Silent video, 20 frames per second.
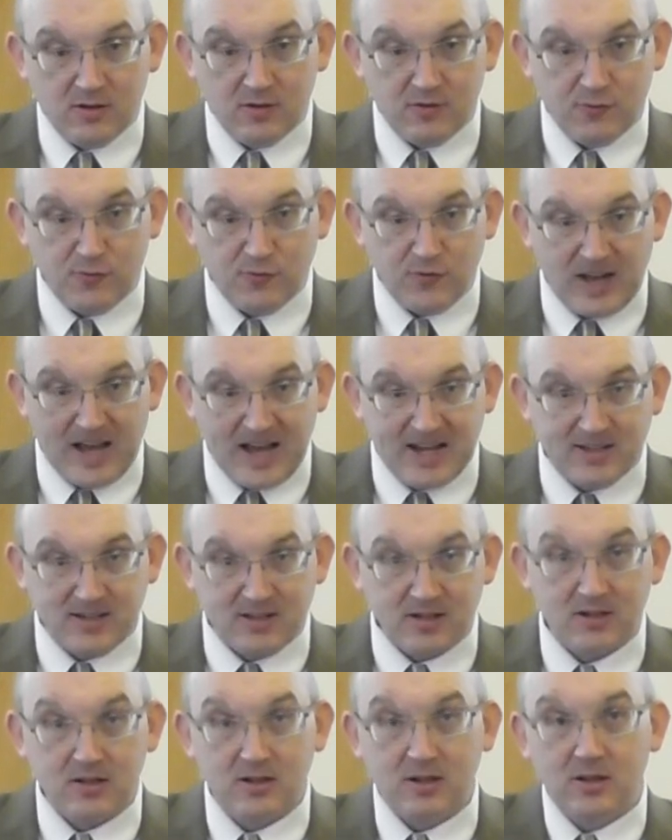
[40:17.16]
flat,
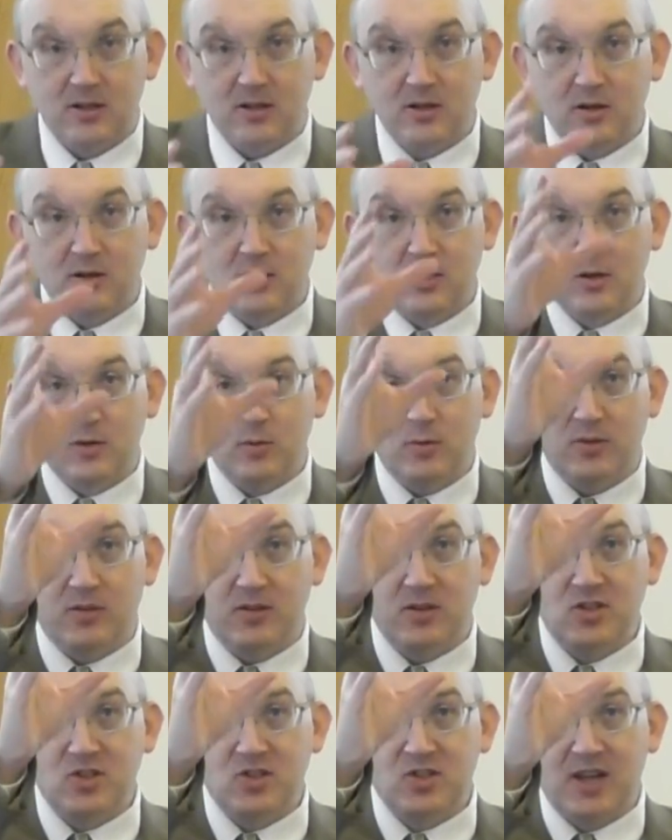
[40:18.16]
with
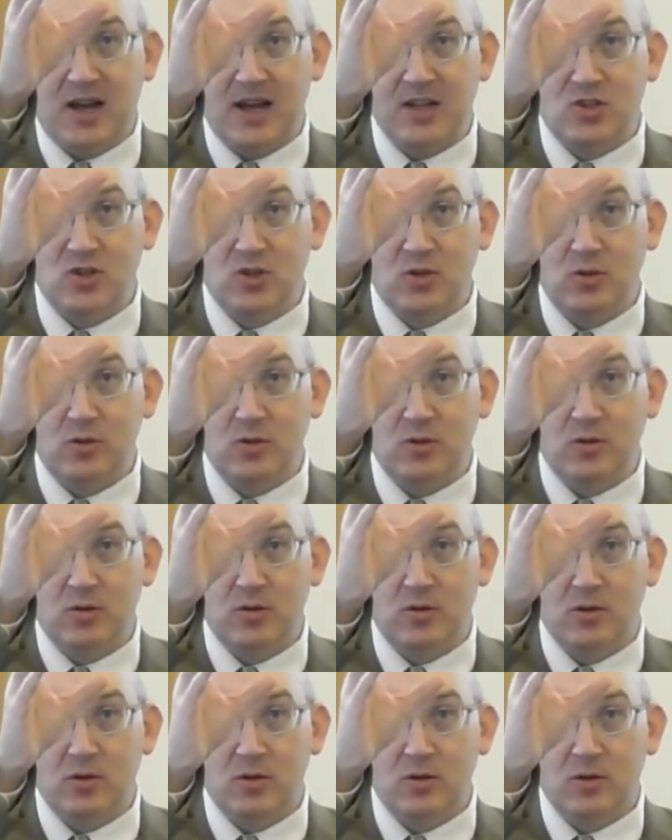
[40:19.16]
this statue,
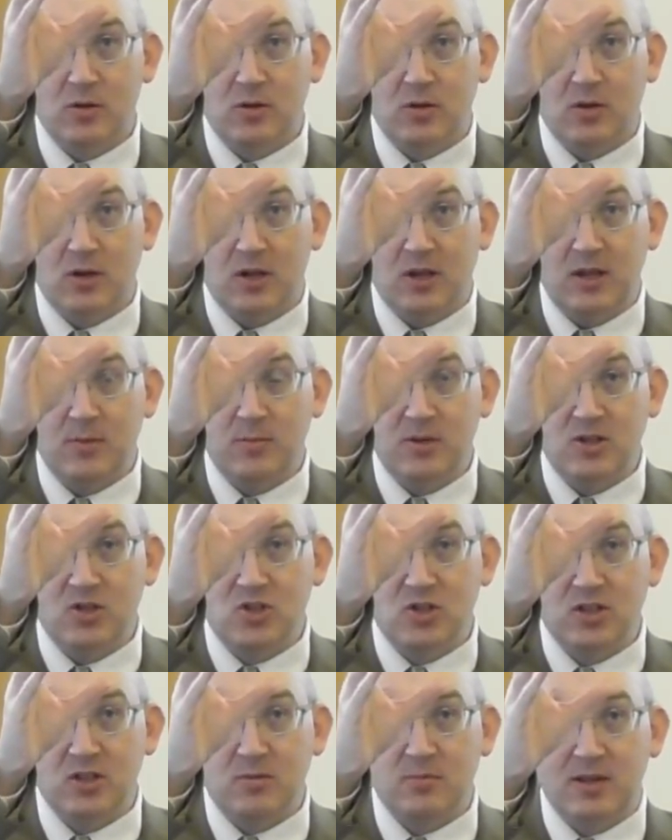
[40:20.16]
an image
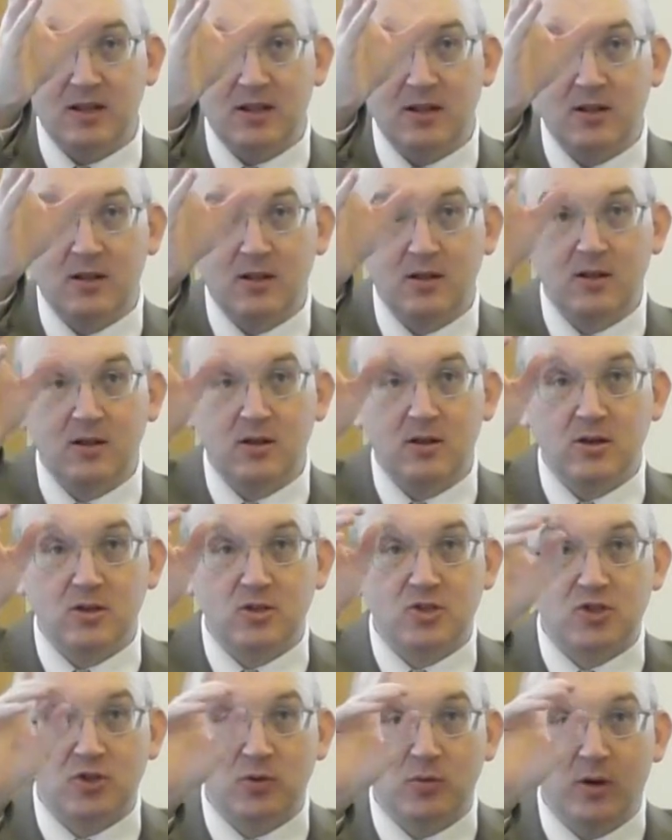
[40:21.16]
in the middle,
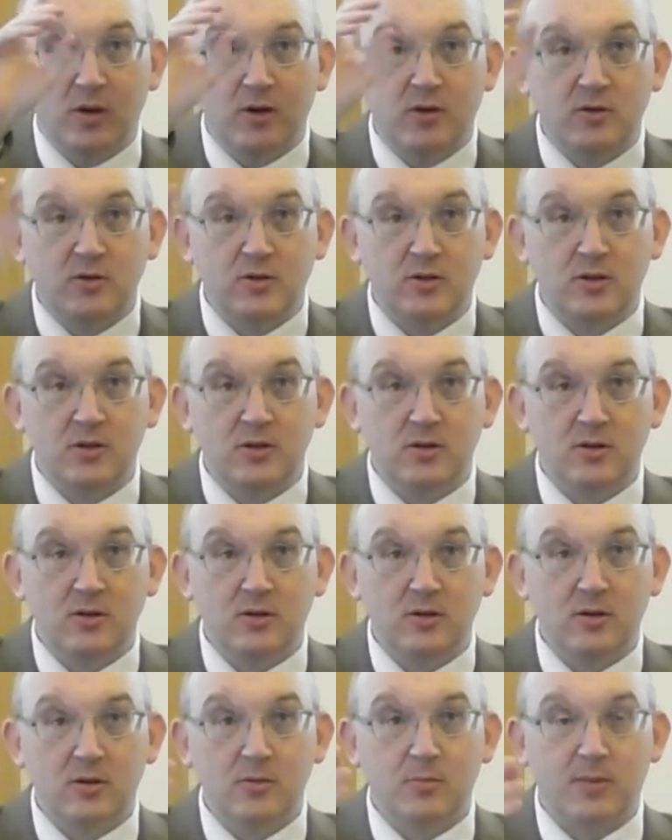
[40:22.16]
surrounded
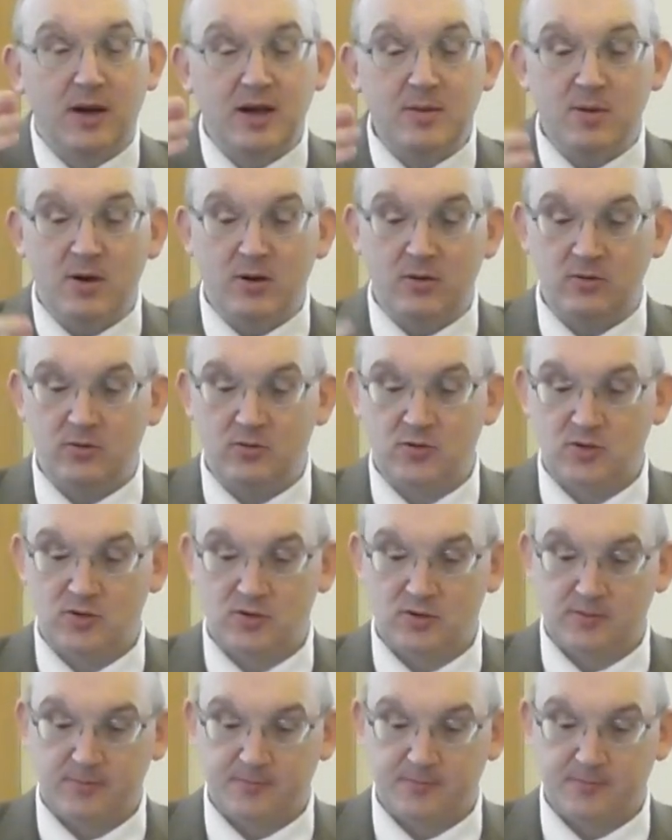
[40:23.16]
by mountains.